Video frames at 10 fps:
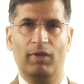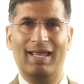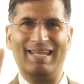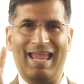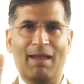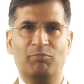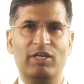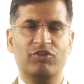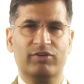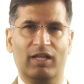An
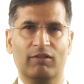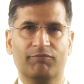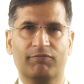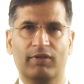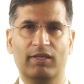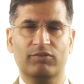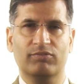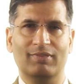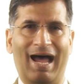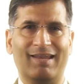empty shelf
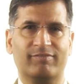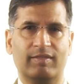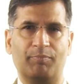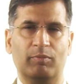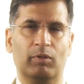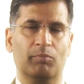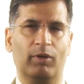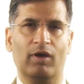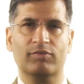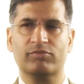is not acceptable
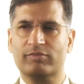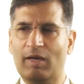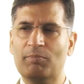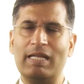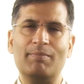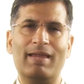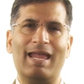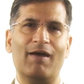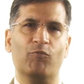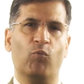because somebody may
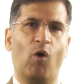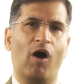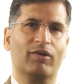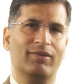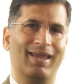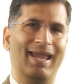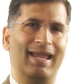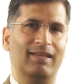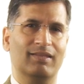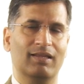have walked
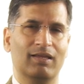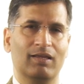in